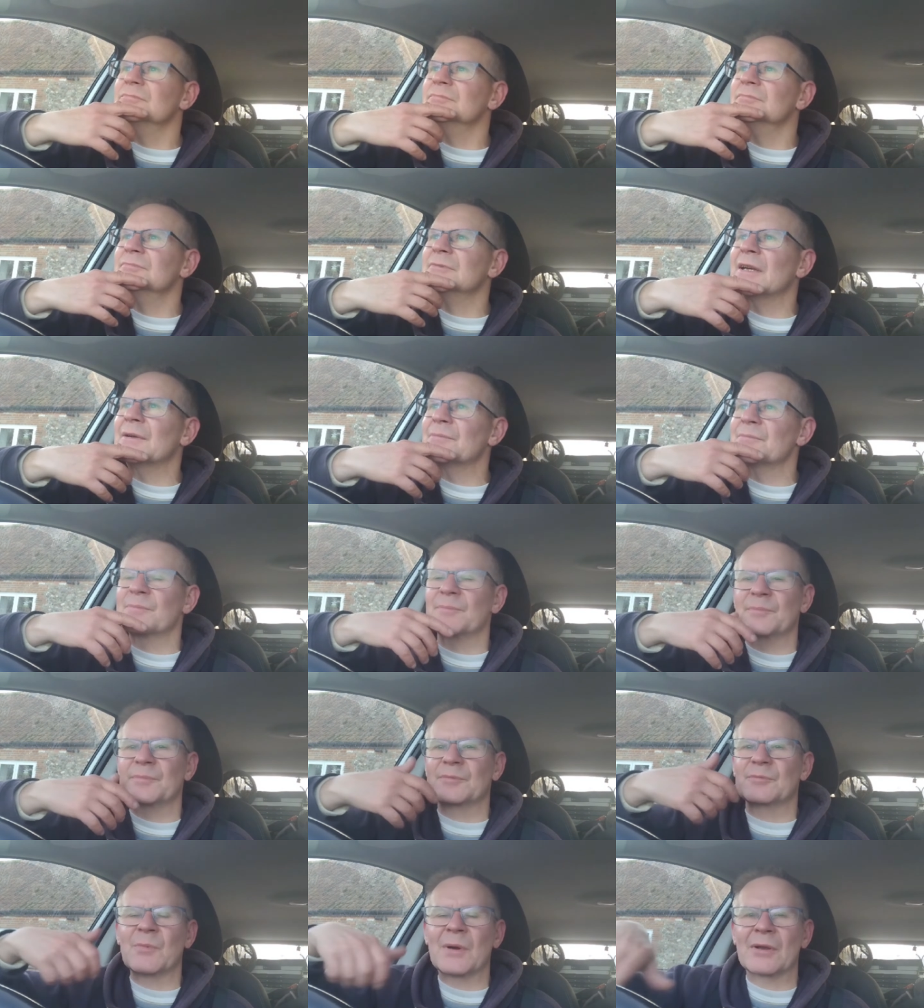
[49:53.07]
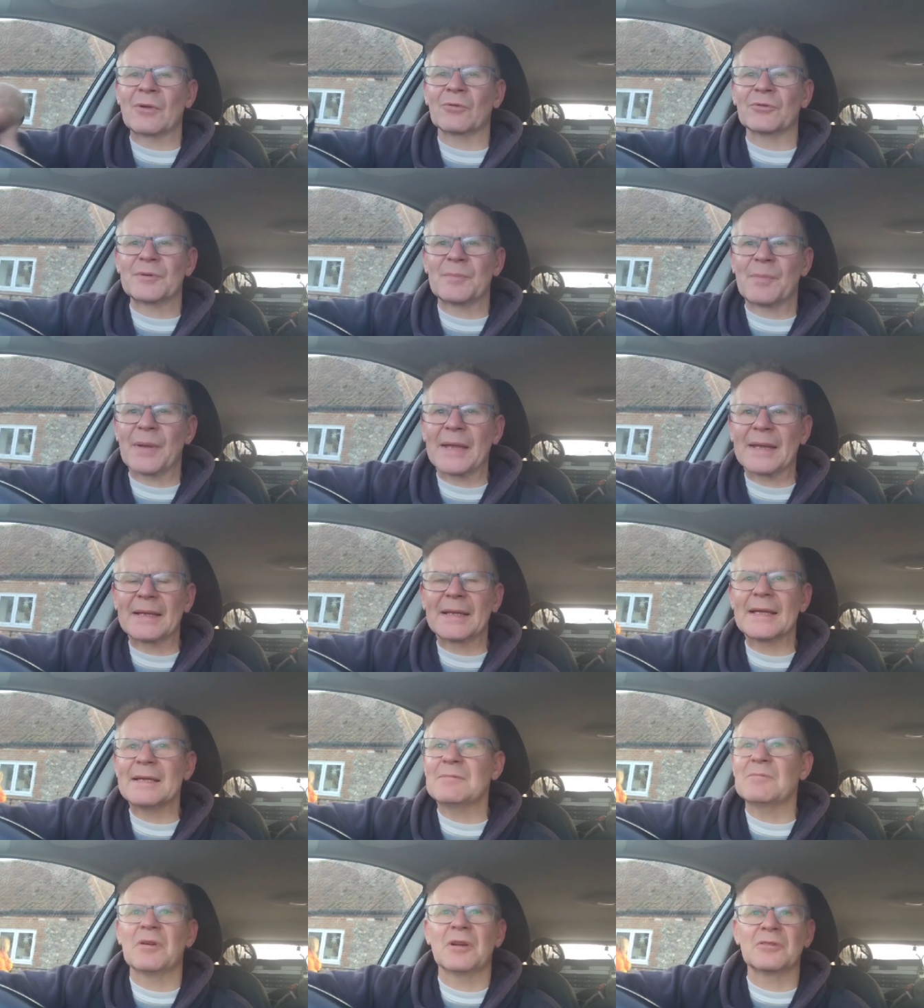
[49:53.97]
Then went on to
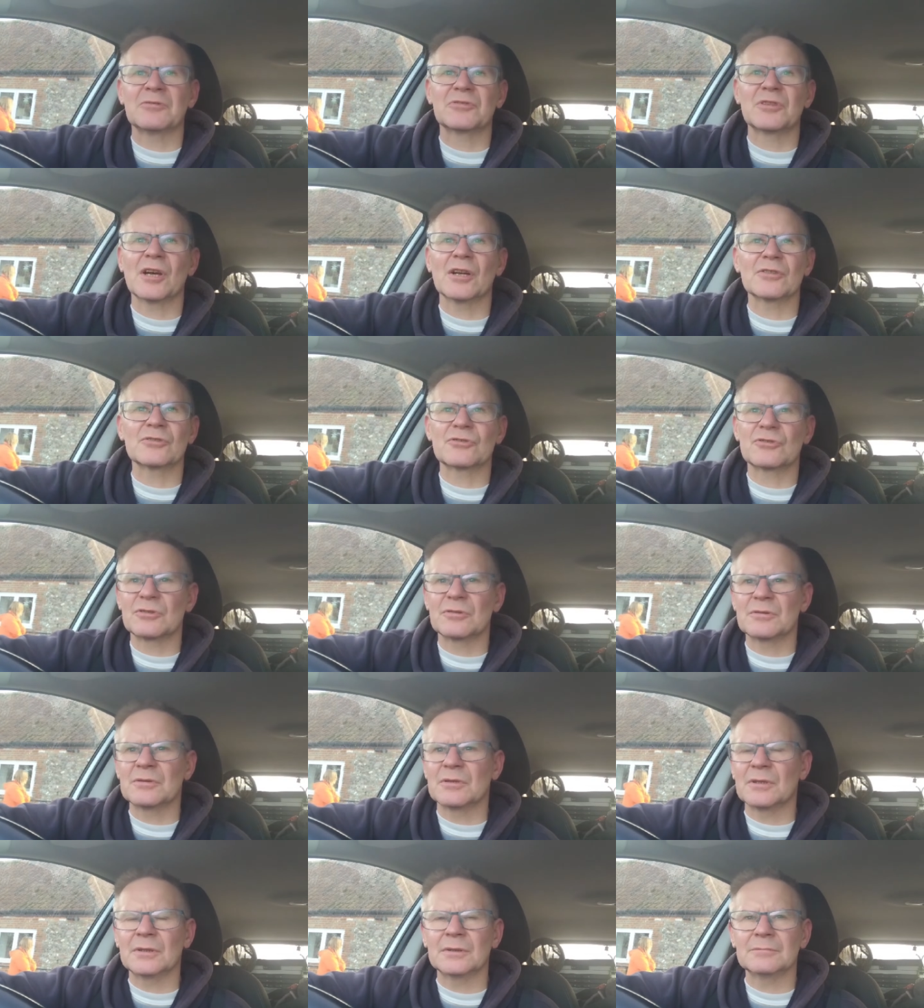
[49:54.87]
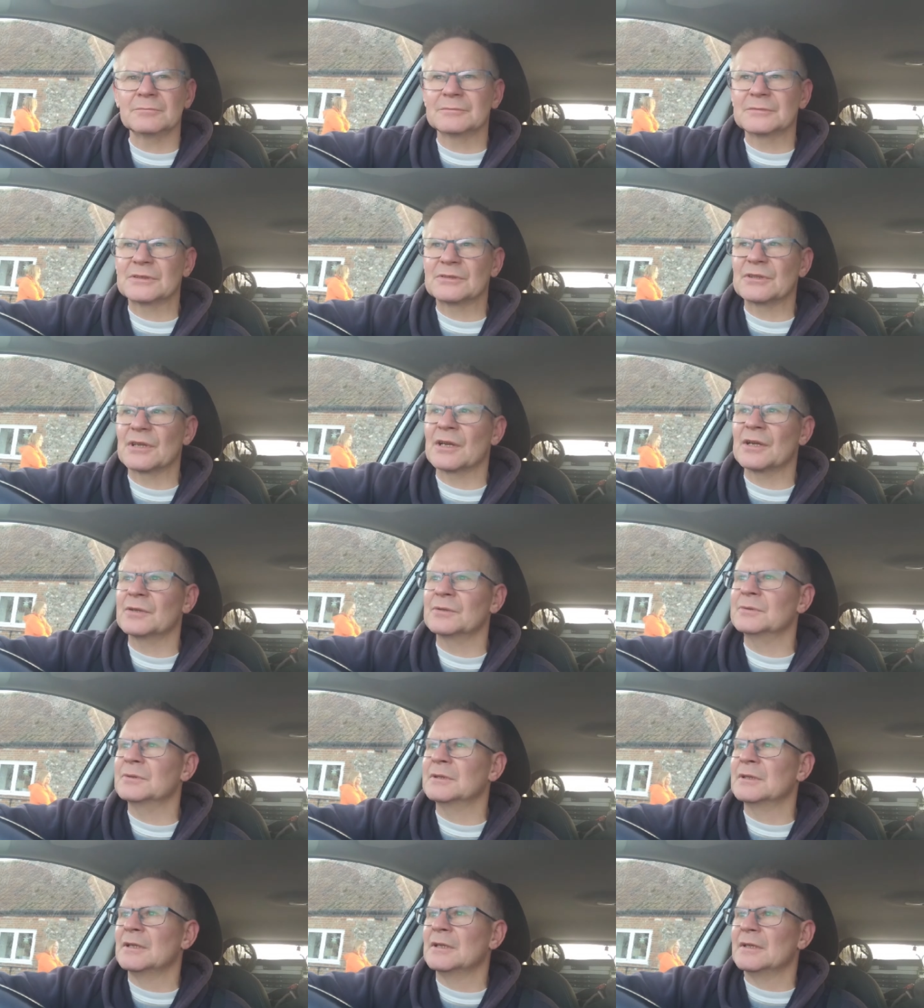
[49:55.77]
pinky, untouched.
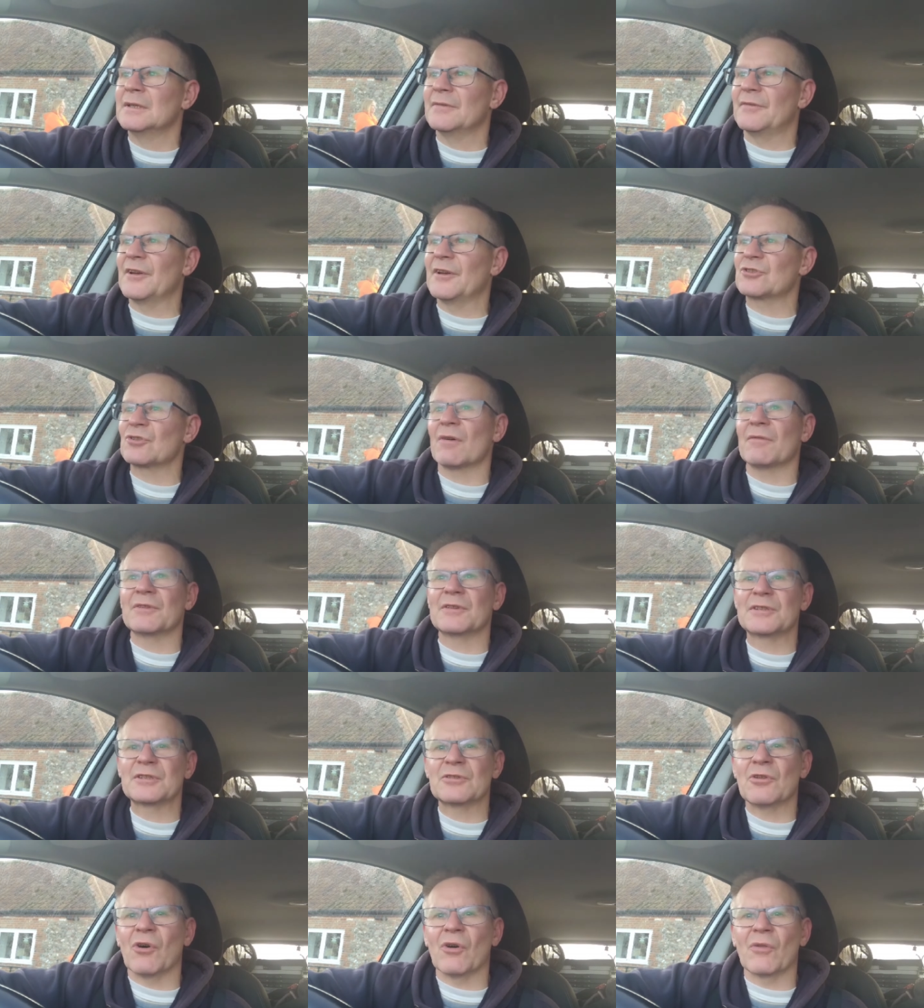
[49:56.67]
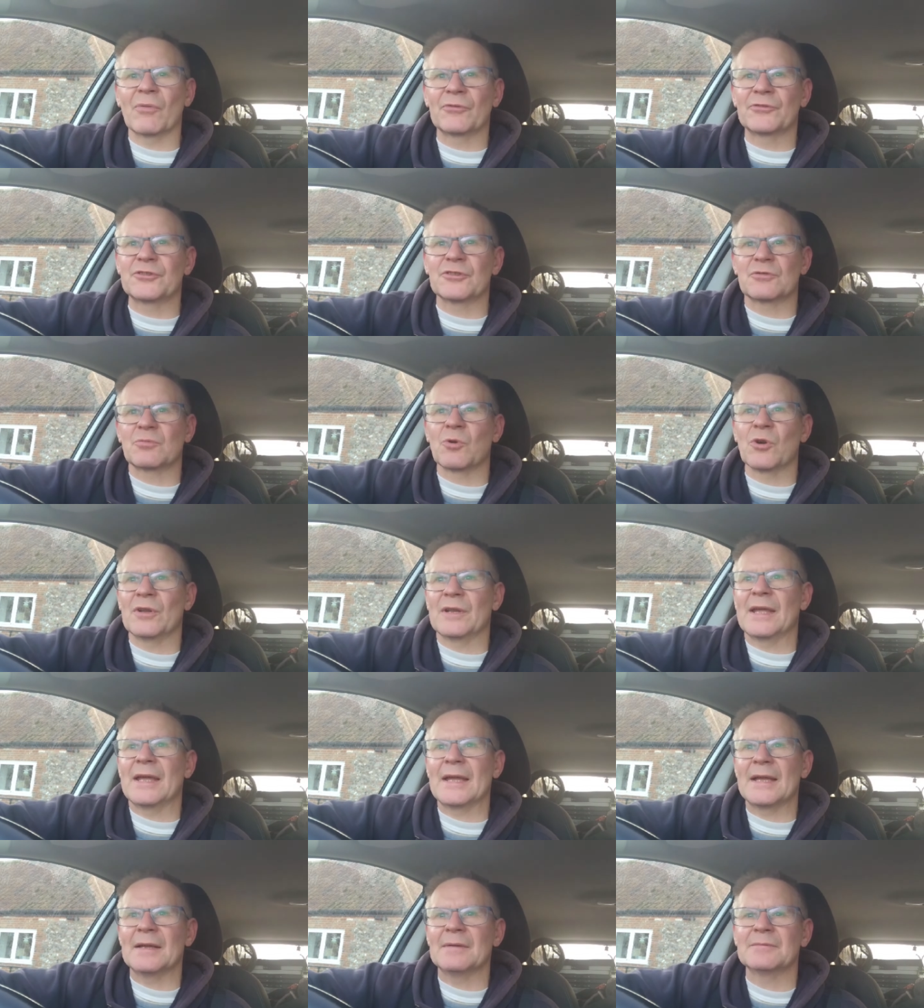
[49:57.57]
So the fish obviously weren't
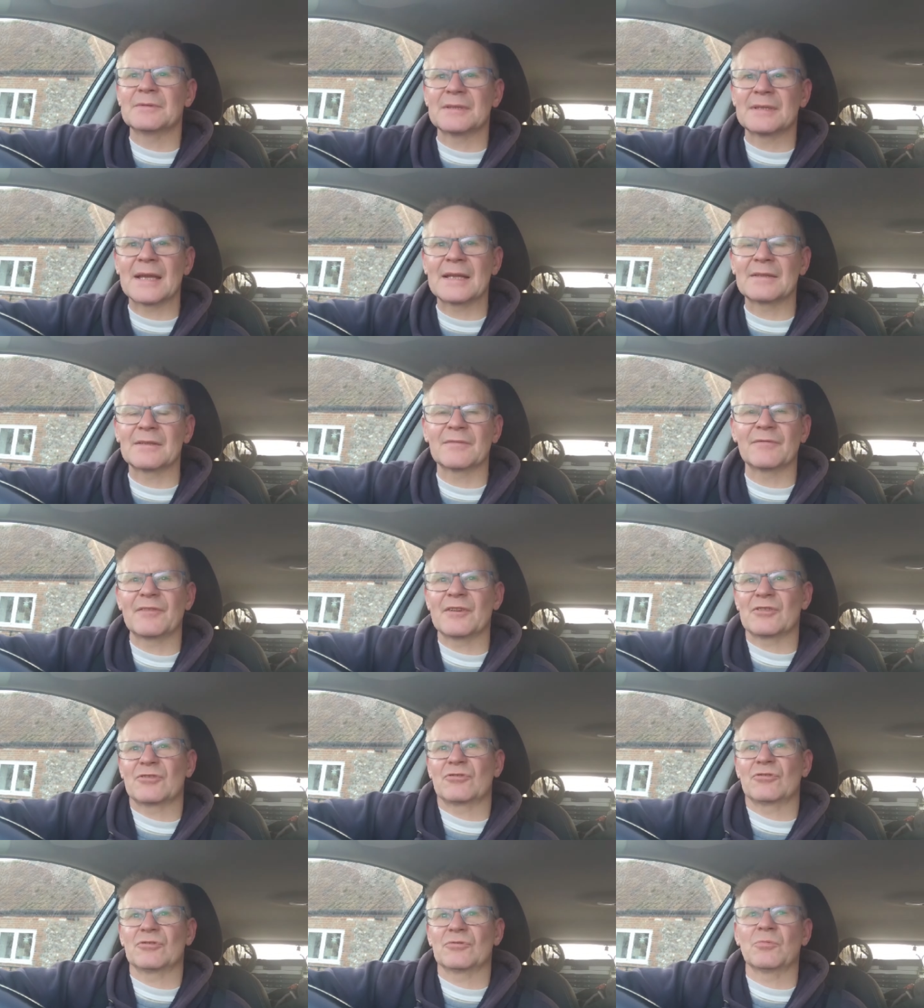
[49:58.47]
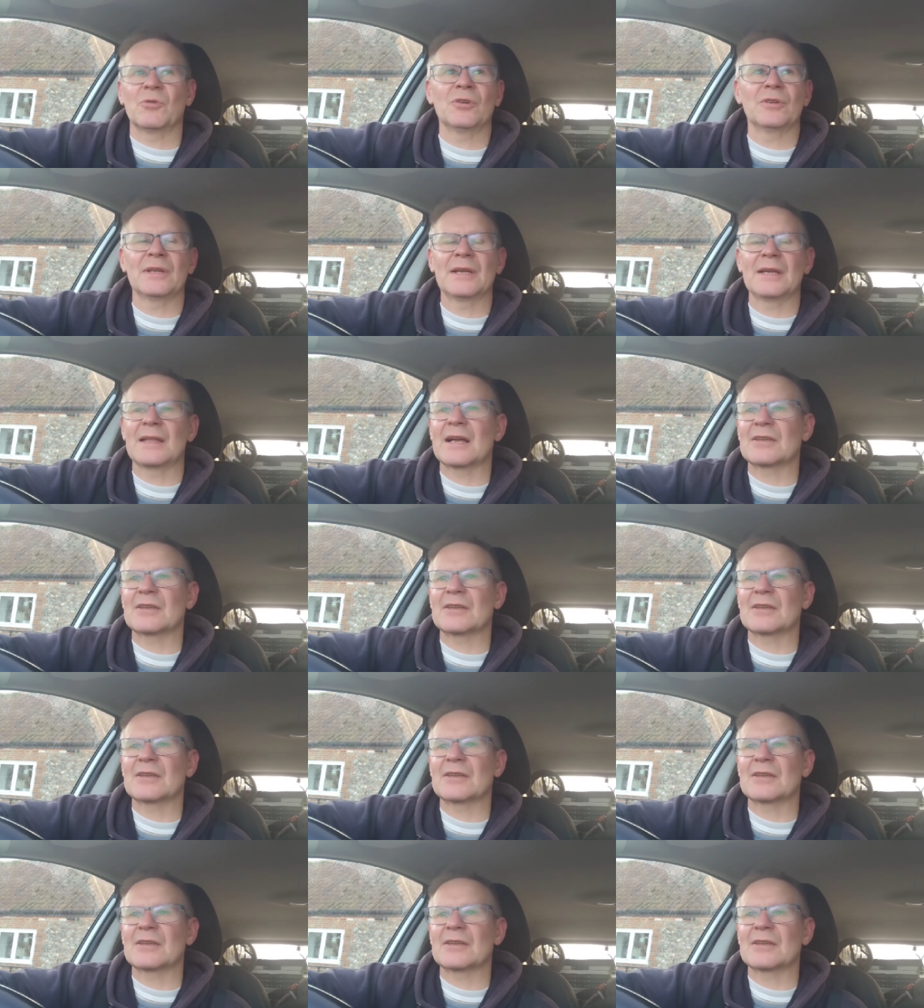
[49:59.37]
here today. The fish just weren't here.